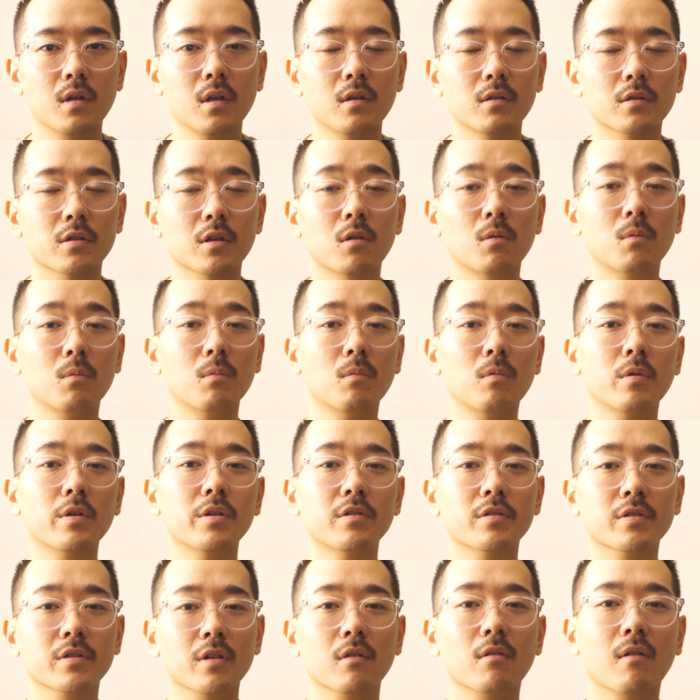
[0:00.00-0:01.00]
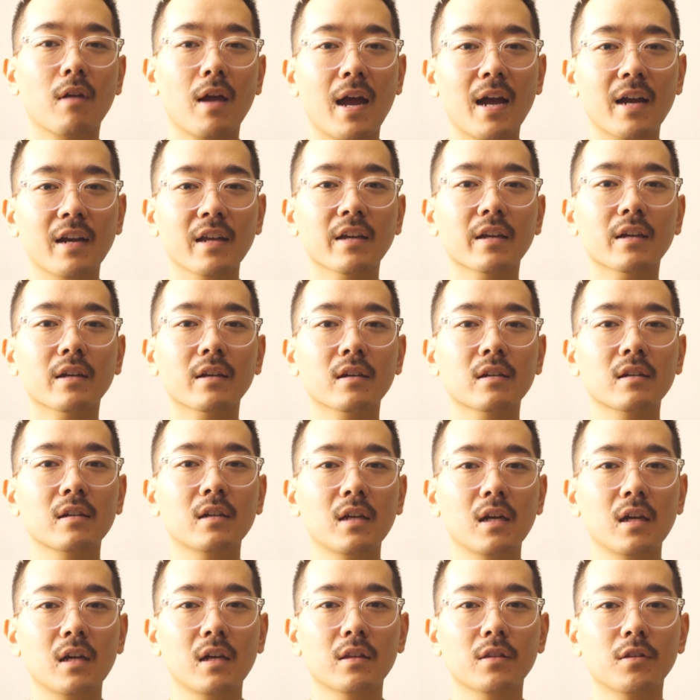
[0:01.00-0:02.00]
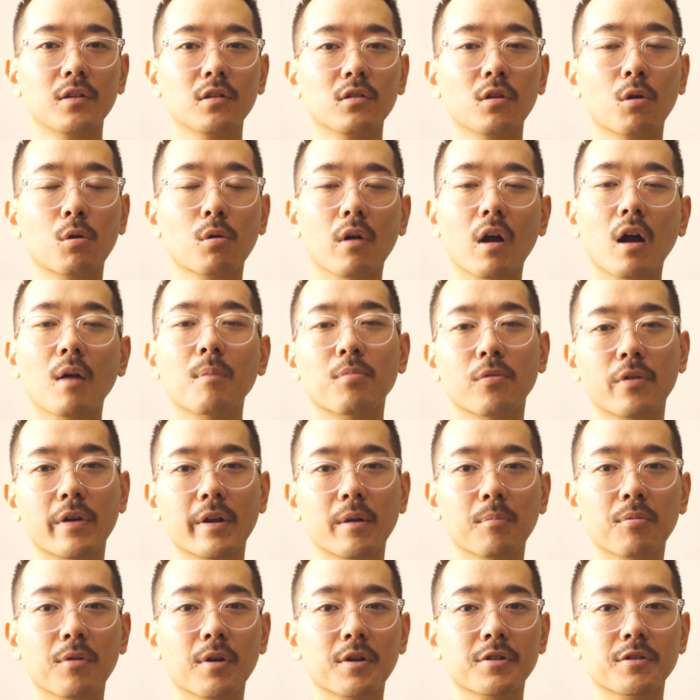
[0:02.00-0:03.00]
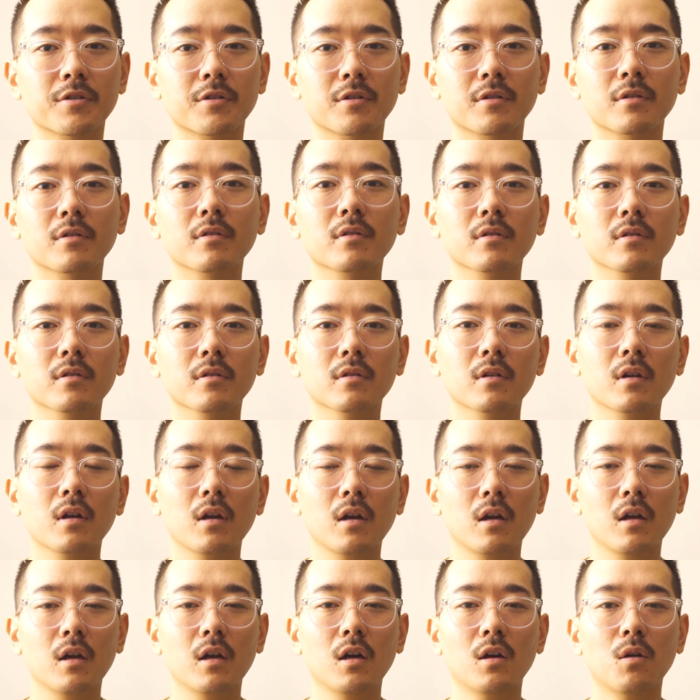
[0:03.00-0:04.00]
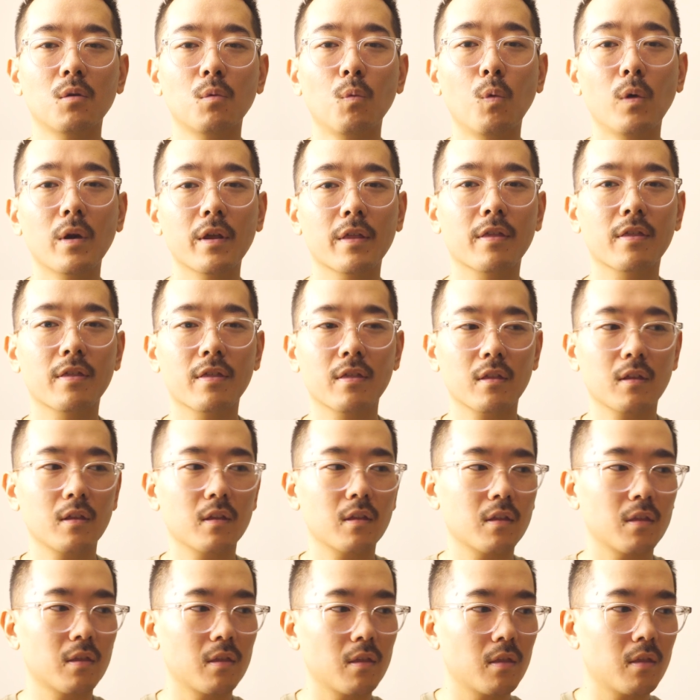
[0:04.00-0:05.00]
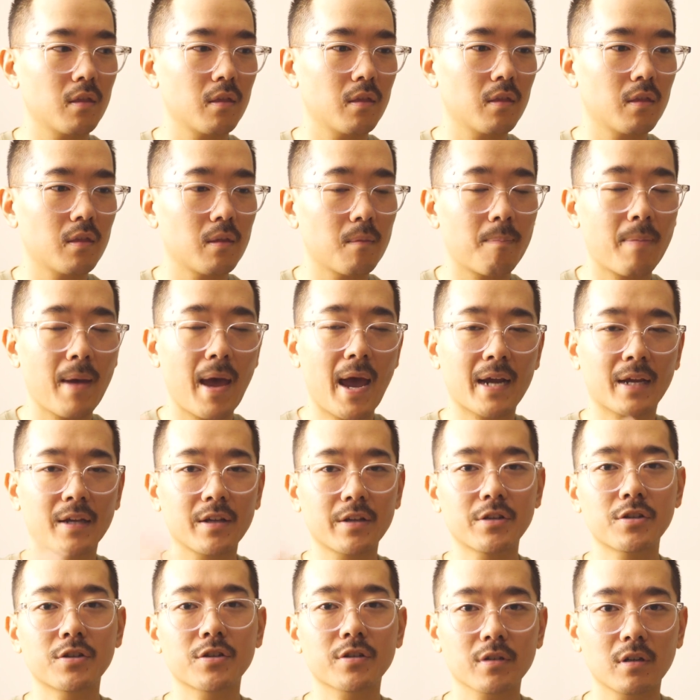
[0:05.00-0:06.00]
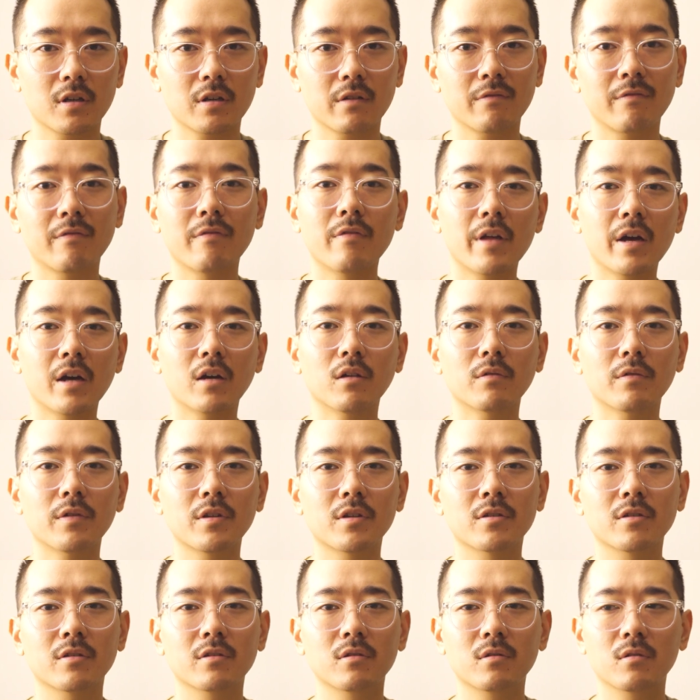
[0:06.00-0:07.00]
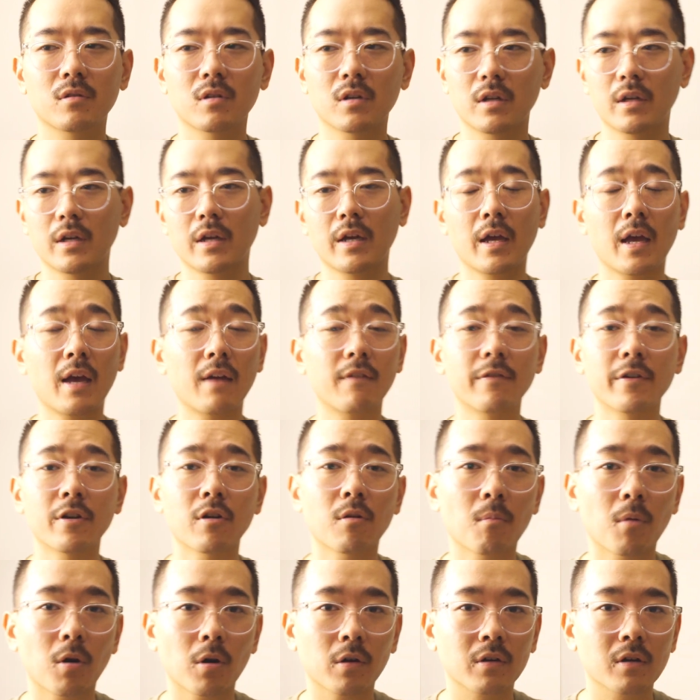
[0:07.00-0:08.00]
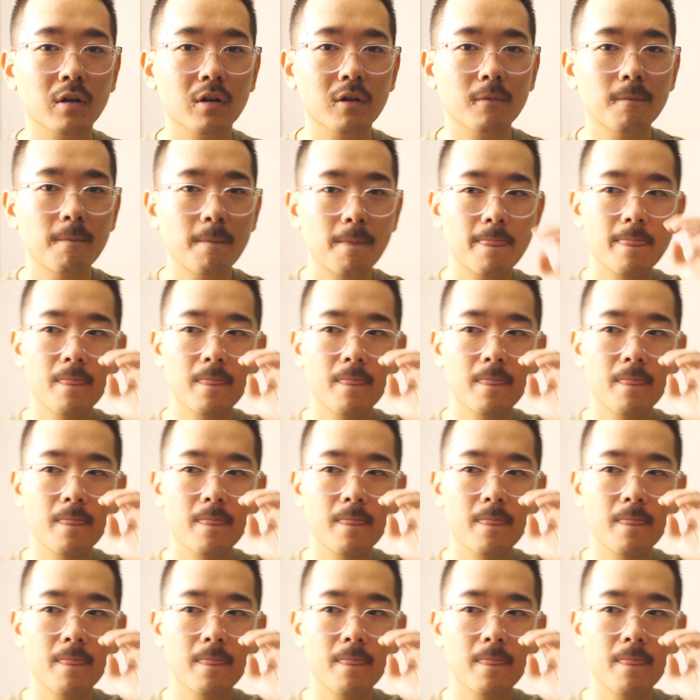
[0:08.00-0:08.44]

So when you start adding the lower operating pressure with the package of the LV2, a heavier marker,